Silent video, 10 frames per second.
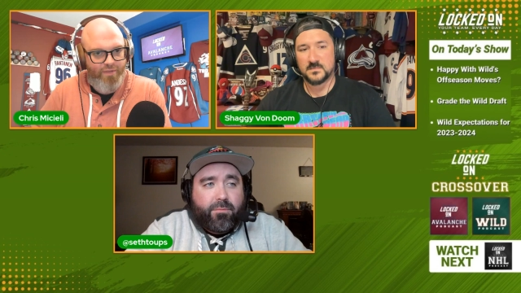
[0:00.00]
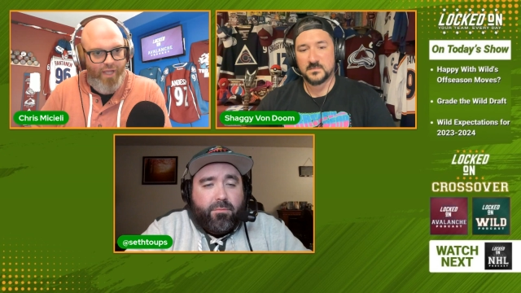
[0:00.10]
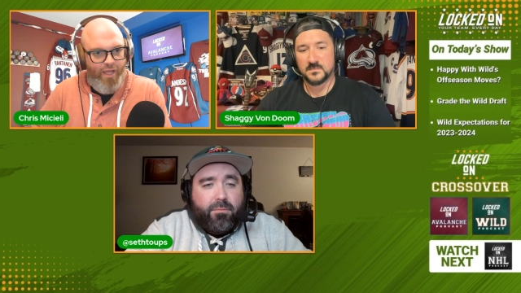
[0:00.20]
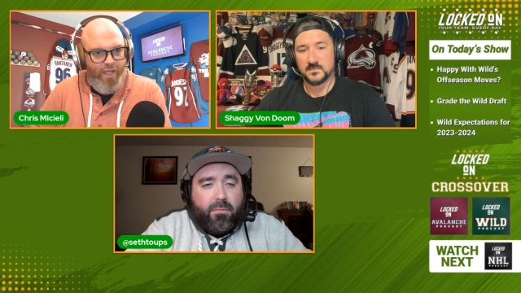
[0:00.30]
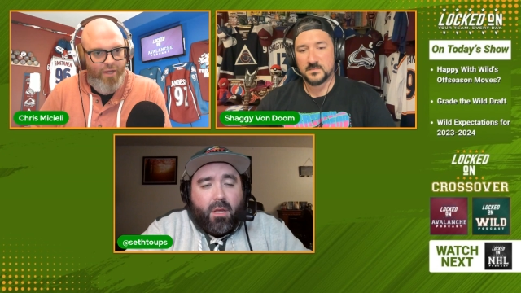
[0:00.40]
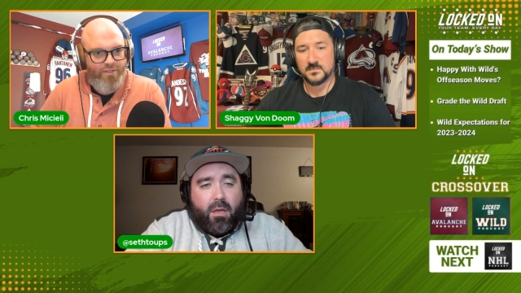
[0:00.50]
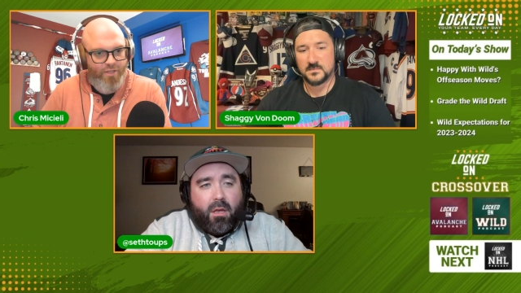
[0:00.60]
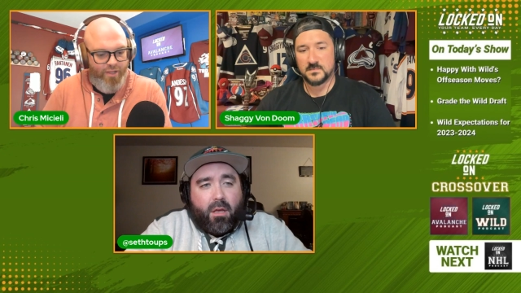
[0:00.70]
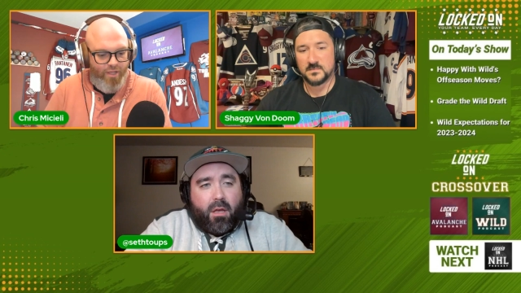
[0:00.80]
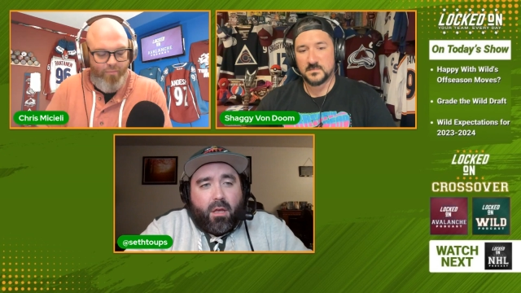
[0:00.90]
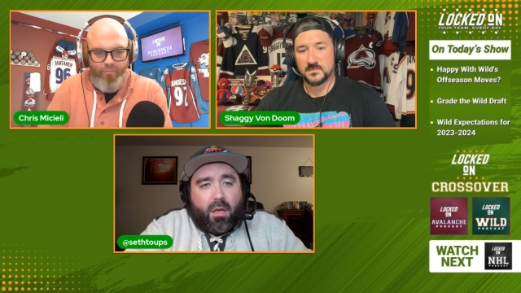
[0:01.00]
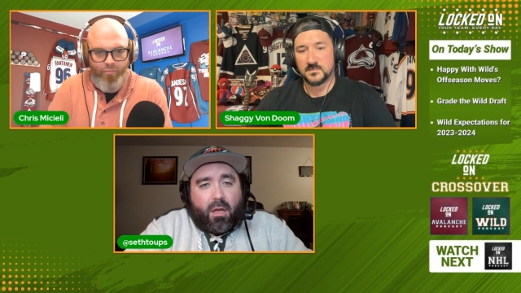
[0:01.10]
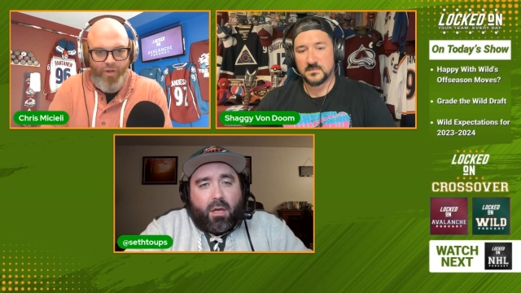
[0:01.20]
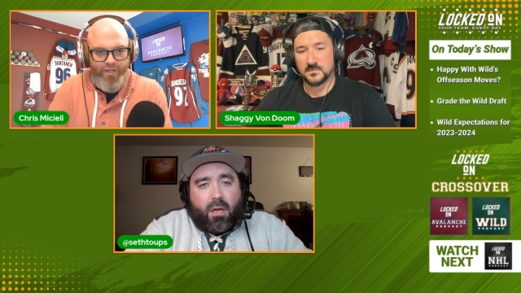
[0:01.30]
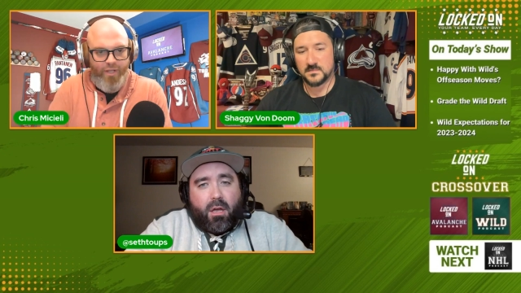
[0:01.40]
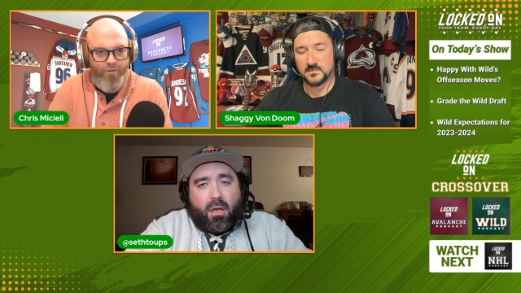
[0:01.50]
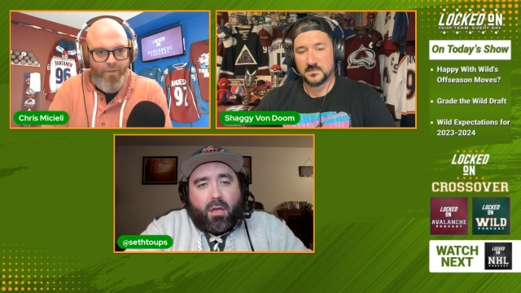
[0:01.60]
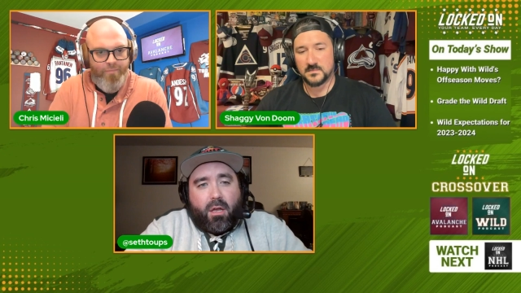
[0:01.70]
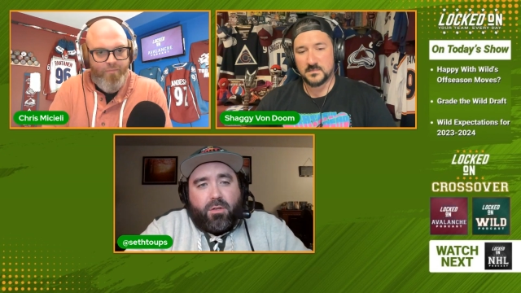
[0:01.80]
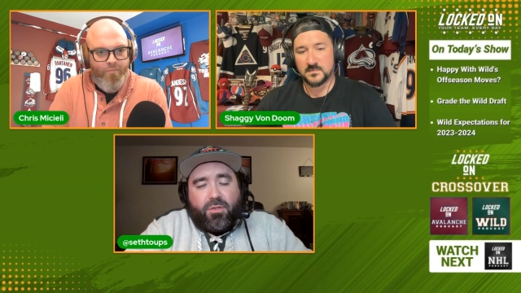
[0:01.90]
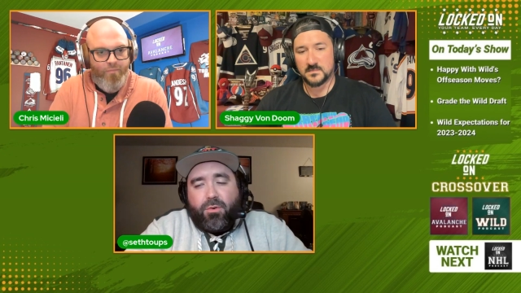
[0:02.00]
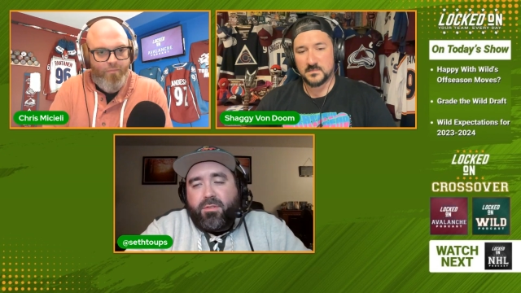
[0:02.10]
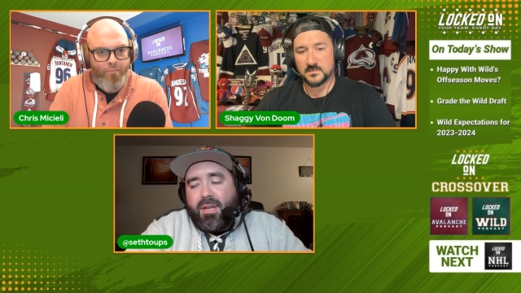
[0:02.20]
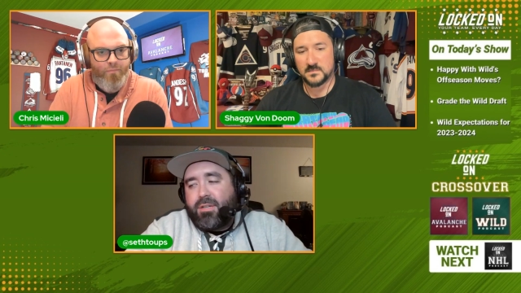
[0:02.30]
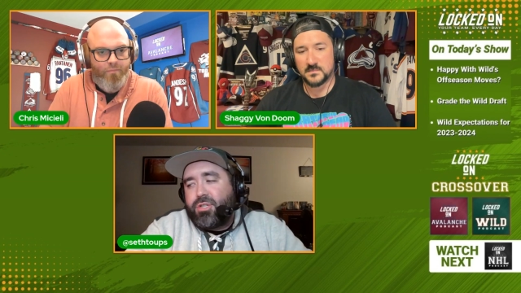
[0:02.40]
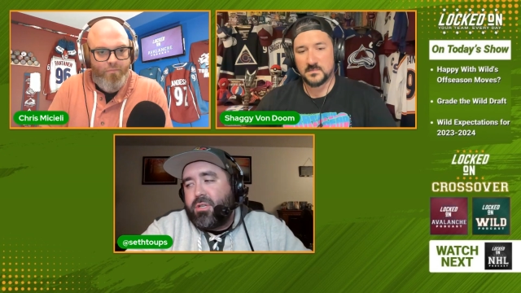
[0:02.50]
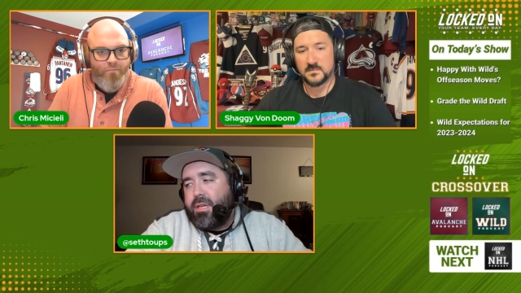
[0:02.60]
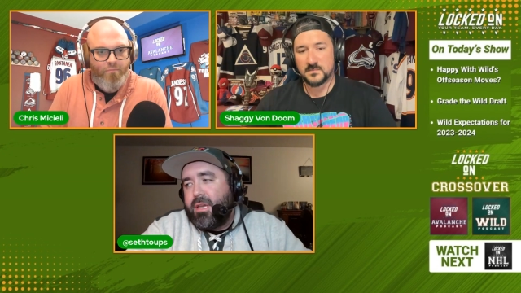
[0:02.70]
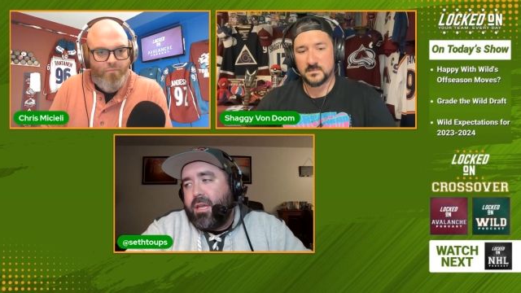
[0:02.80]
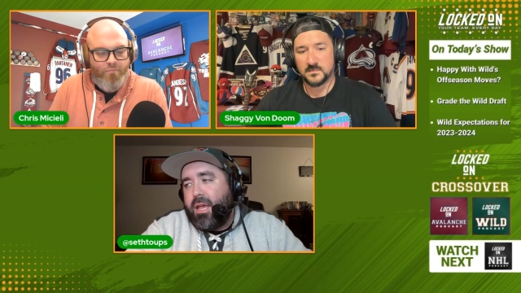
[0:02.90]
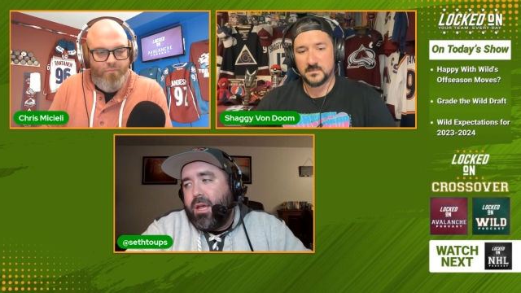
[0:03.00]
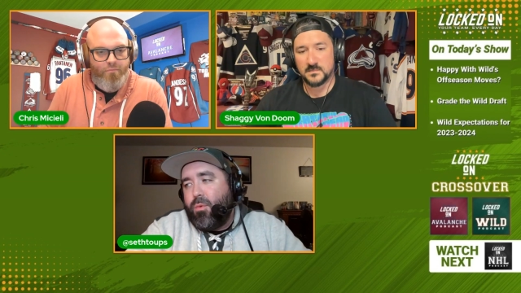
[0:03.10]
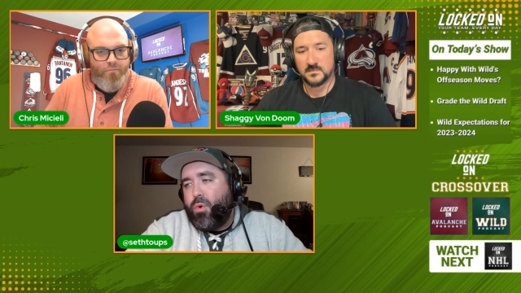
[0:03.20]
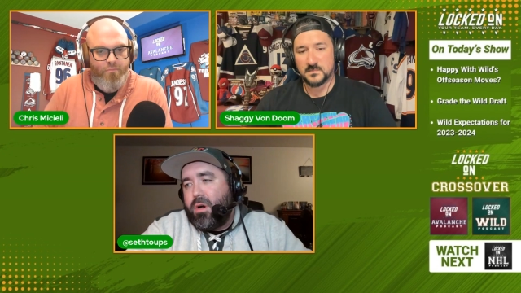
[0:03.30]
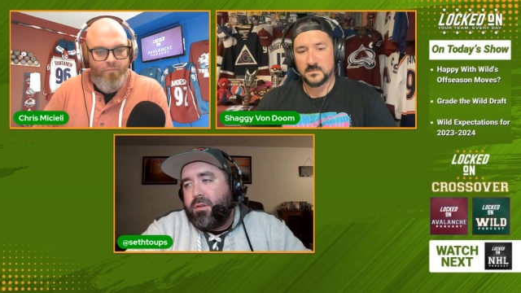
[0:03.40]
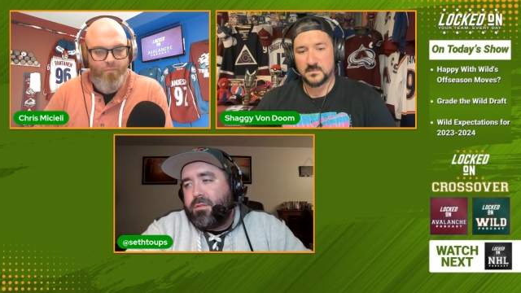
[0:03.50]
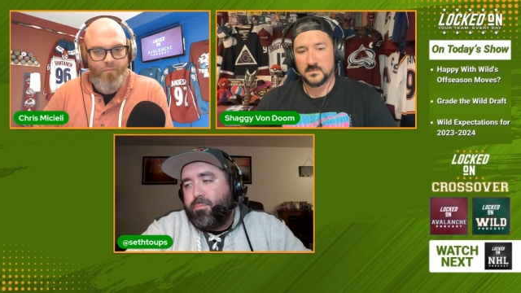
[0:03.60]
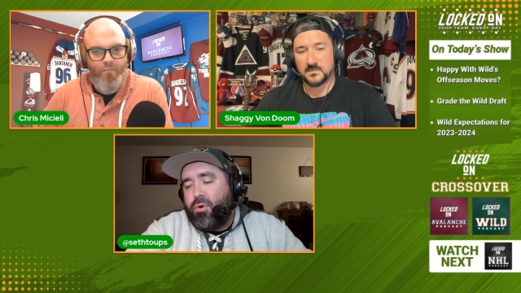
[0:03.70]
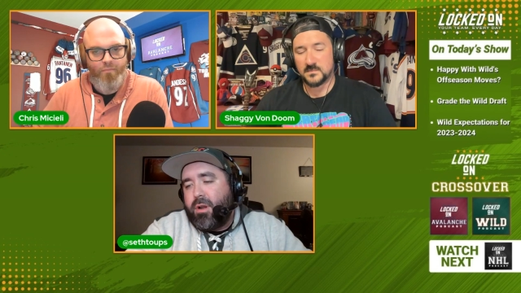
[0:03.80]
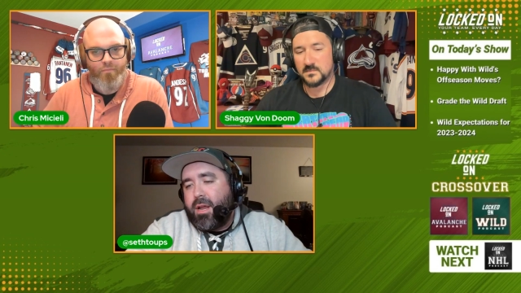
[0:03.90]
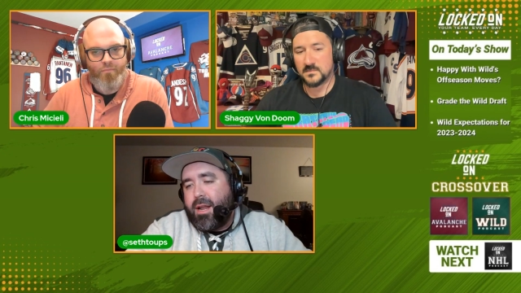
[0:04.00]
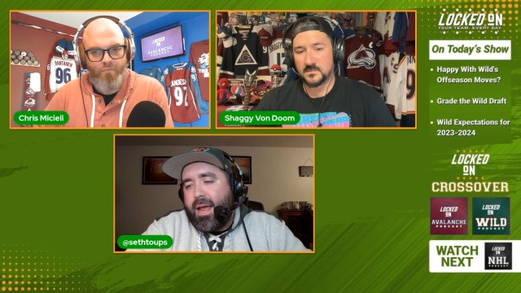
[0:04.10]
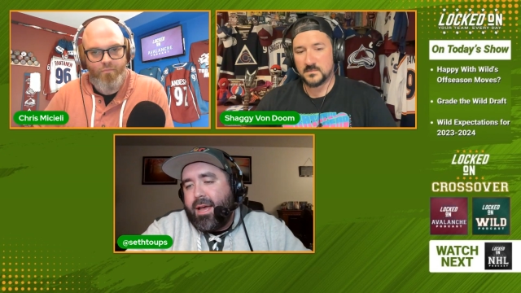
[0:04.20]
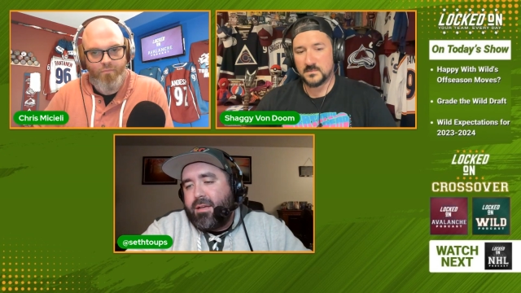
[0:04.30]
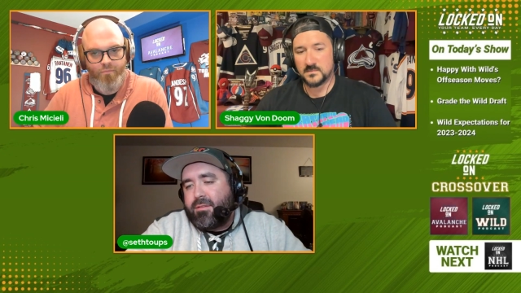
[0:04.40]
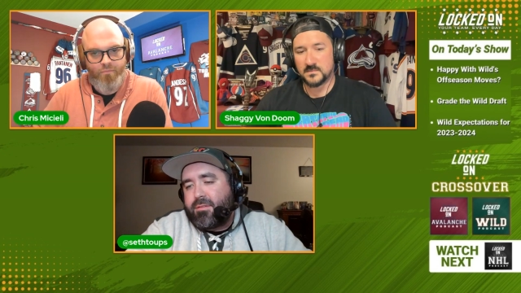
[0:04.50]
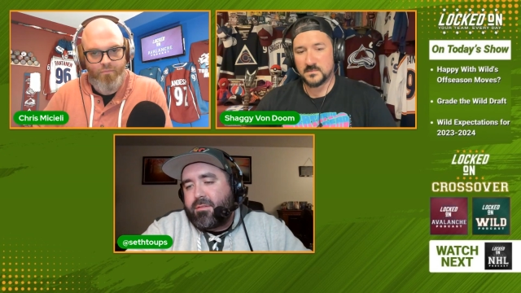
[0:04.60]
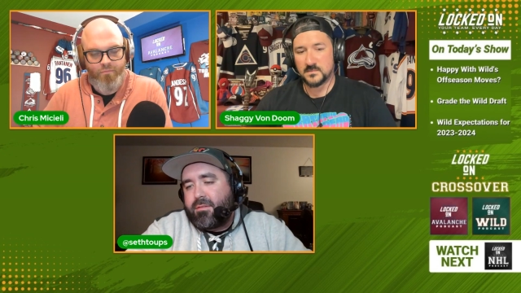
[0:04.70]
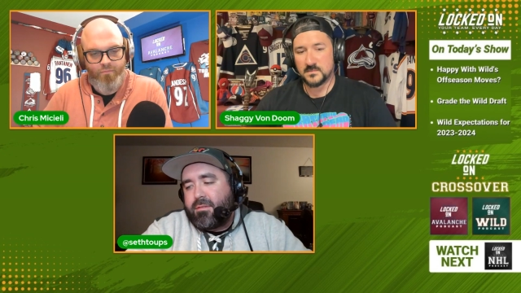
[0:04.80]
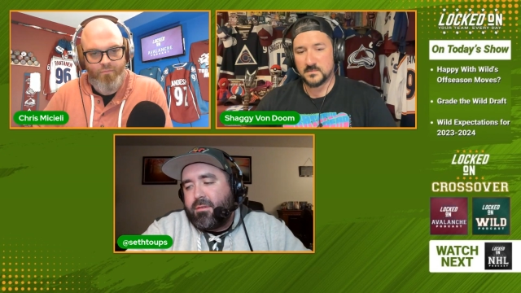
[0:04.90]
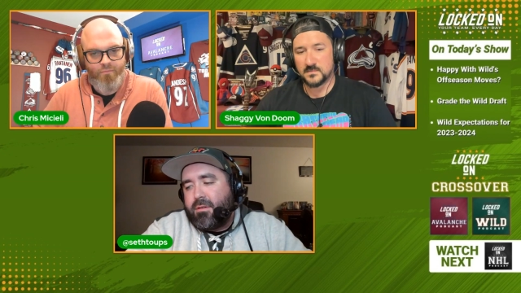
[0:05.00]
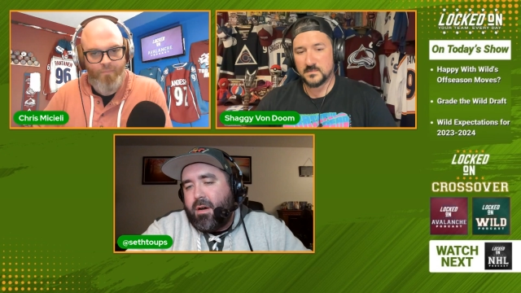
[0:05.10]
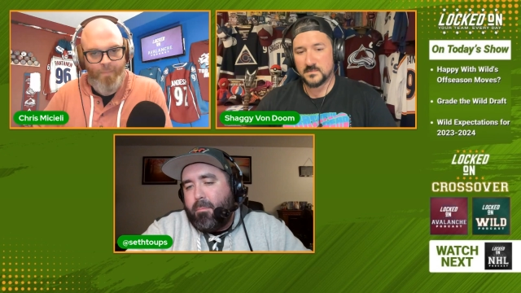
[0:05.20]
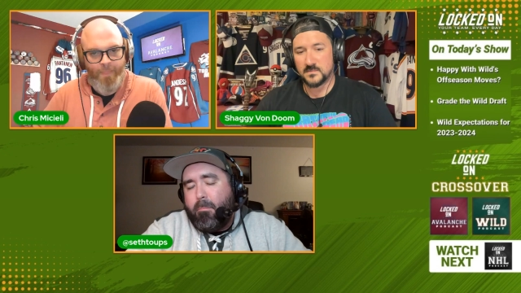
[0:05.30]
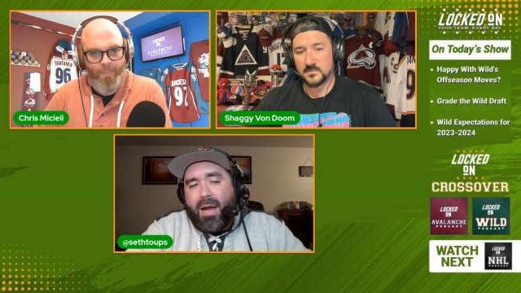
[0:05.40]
Speaker 1: How does all that break down? So essentially it was put in as a